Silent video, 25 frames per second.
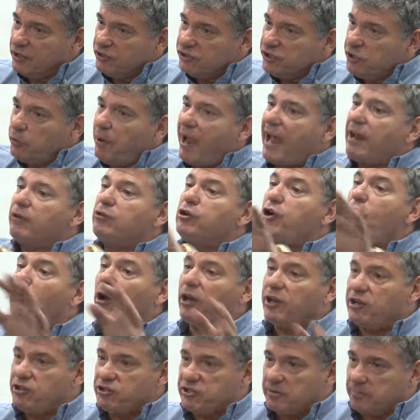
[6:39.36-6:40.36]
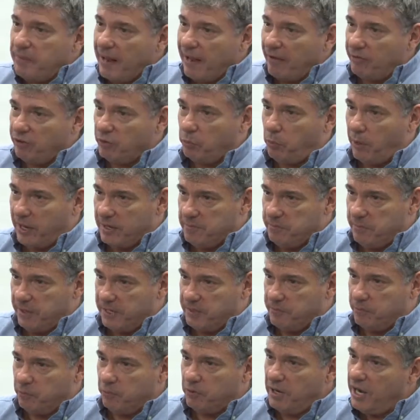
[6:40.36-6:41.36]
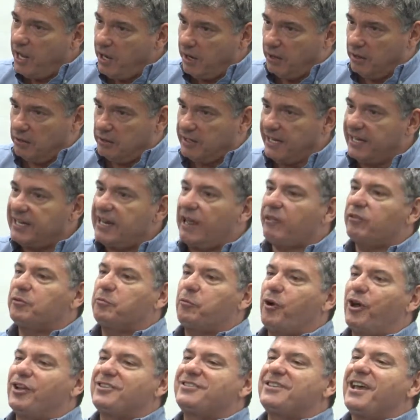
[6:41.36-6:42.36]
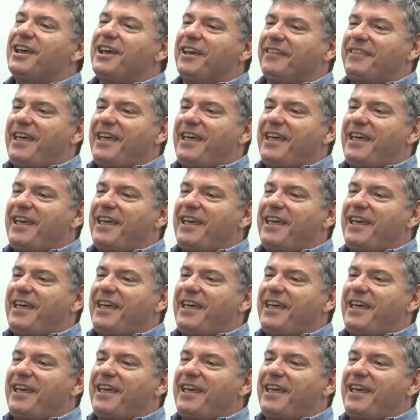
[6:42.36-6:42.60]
to our knowledge about the way people learn, in other words,